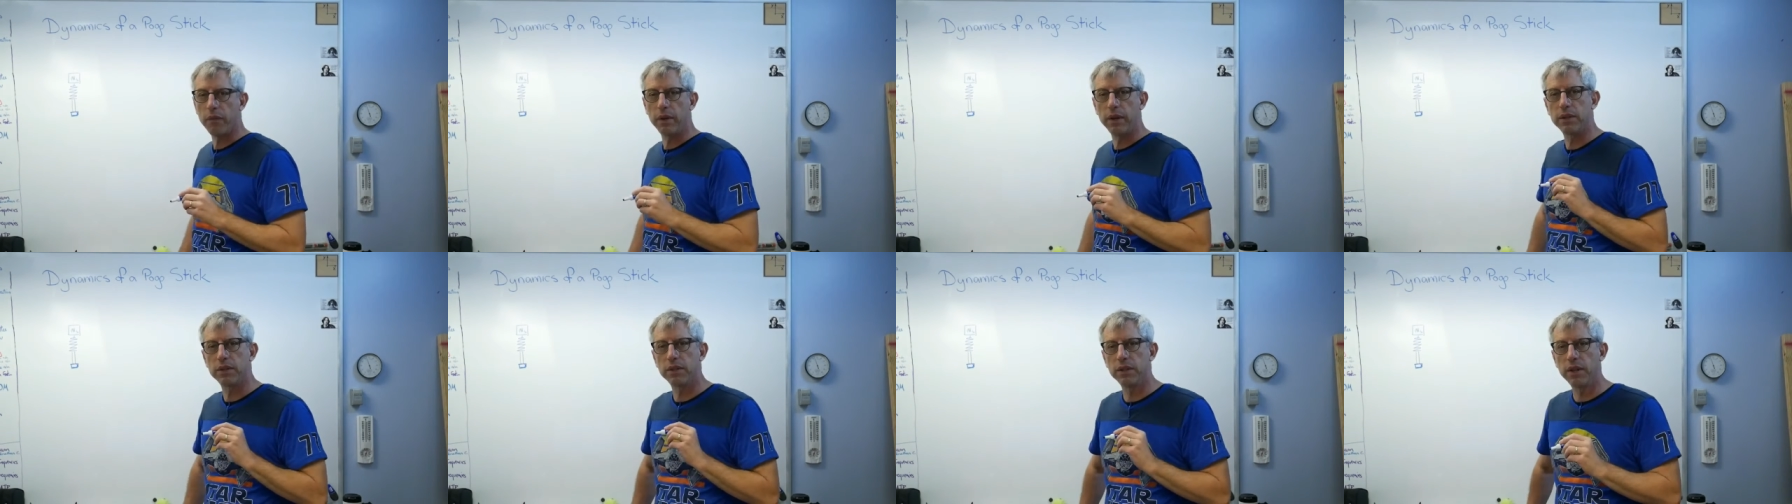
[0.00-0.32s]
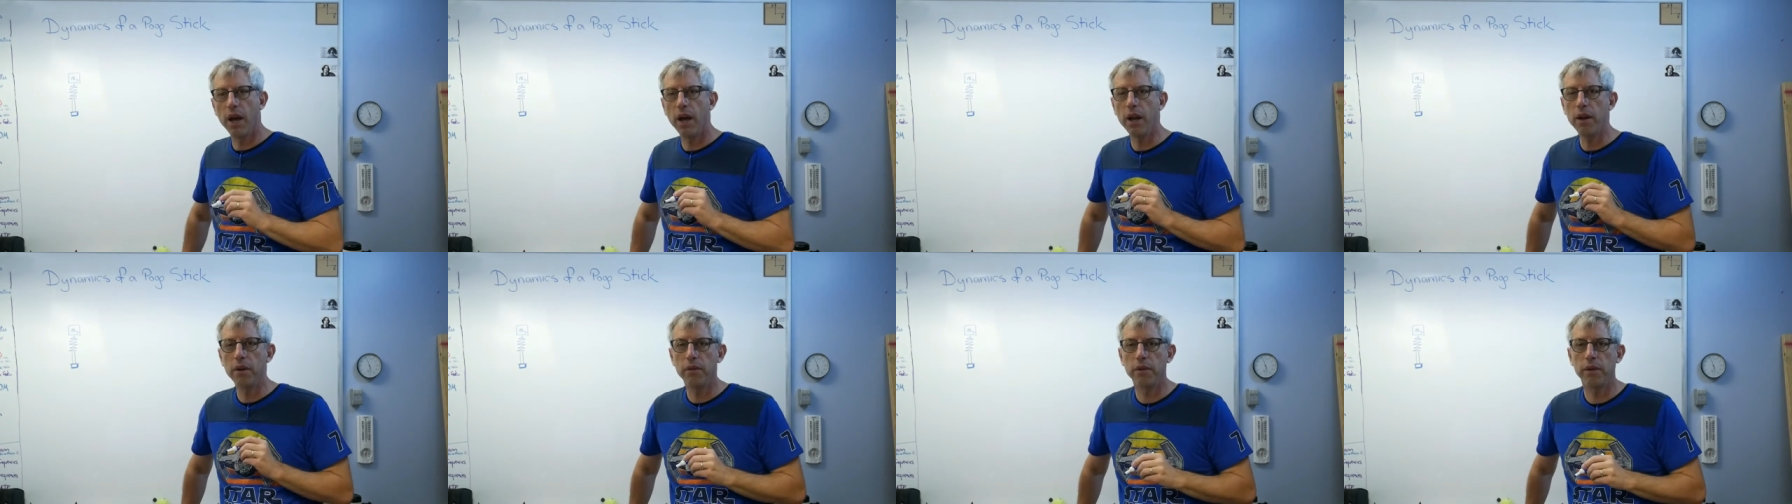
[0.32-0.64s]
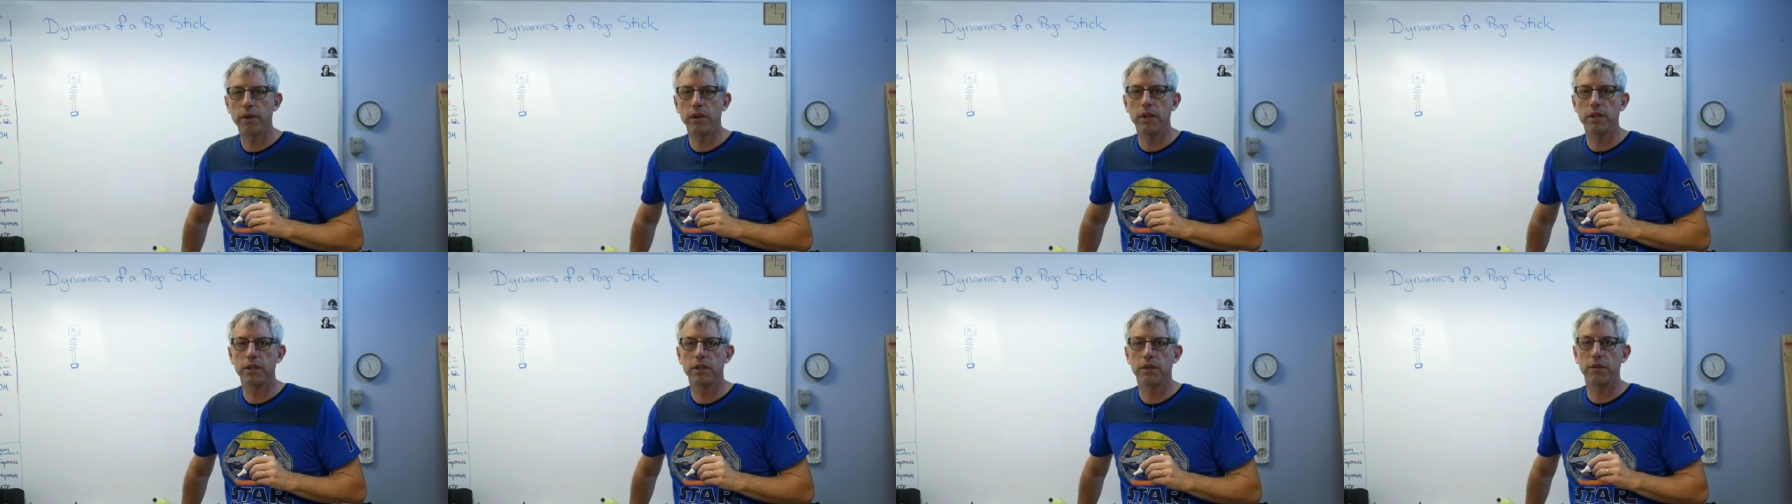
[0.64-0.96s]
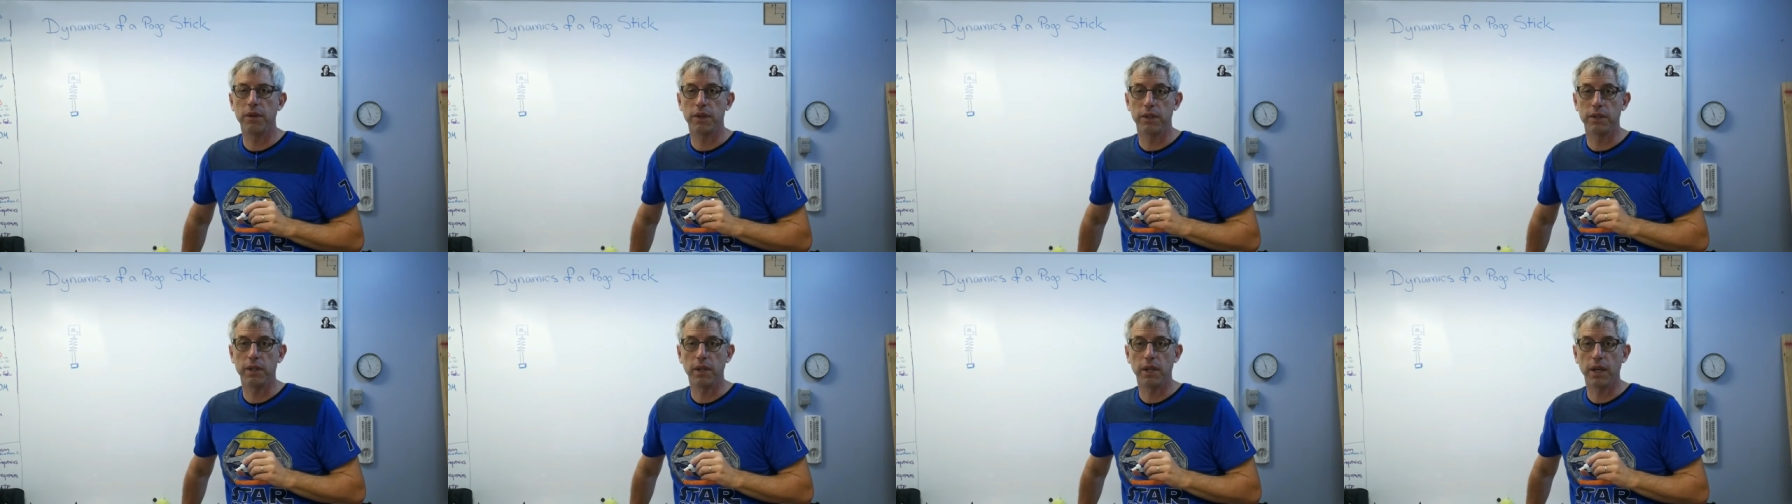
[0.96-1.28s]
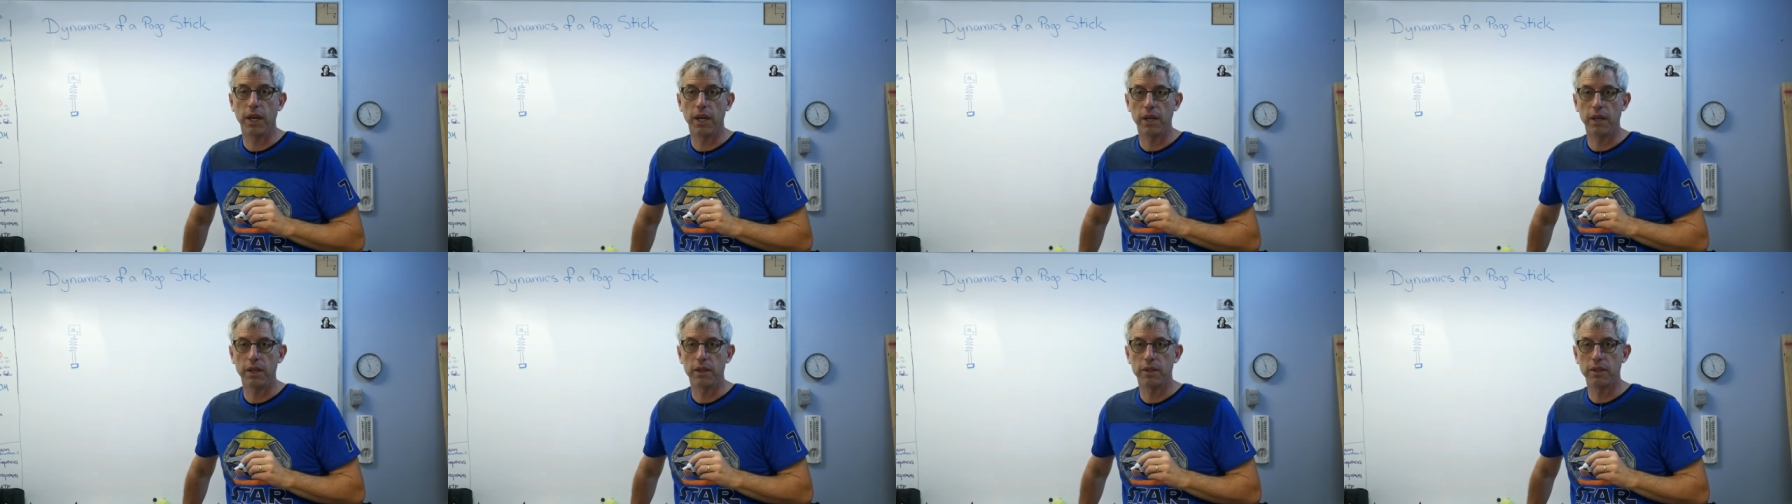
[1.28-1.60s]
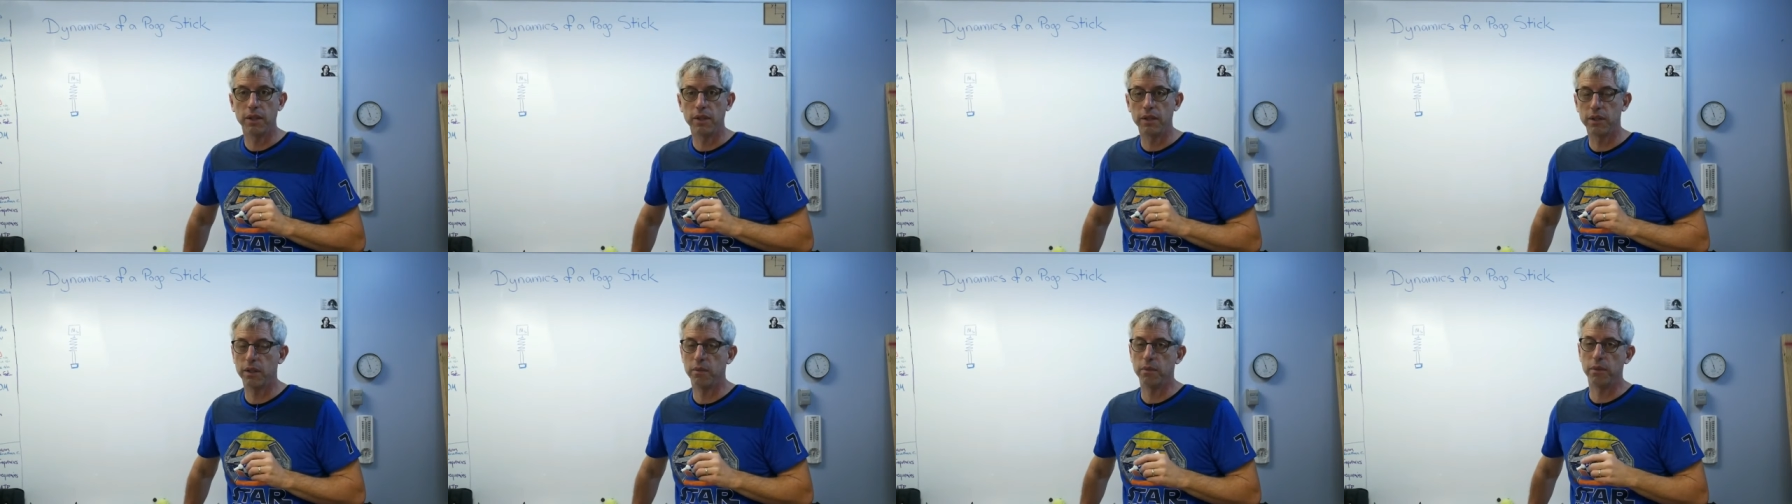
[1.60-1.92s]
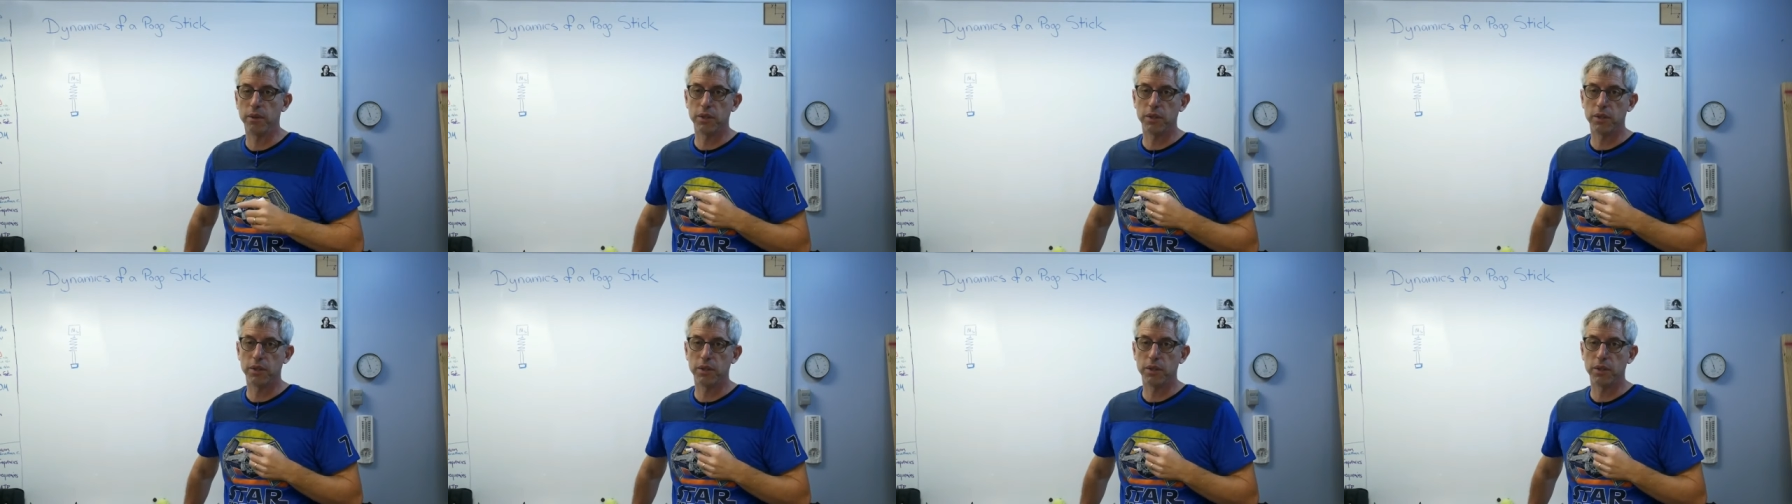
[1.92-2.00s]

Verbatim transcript: is not a very sophisticated system.